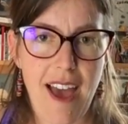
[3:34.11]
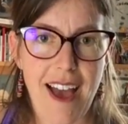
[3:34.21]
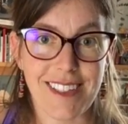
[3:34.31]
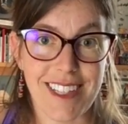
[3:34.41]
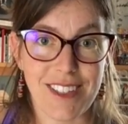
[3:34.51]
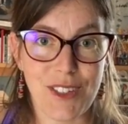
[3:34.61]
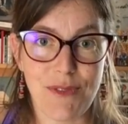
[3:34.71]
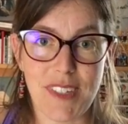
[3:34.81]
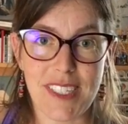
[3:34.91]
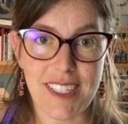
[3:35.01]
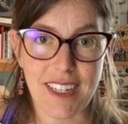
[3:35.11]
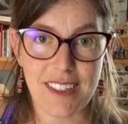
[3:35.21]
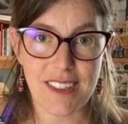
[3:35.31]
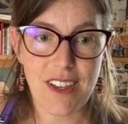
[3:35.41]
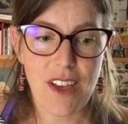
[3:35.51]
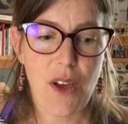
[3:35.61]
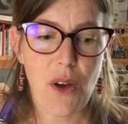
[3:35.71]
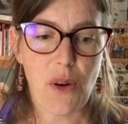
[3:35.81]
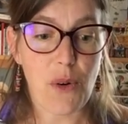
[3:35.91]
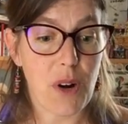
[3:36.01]
access to V6
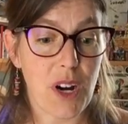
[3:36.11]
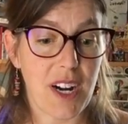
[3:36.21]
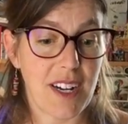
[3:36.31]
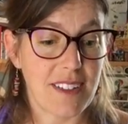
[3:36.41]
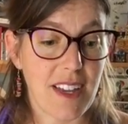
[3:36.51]
or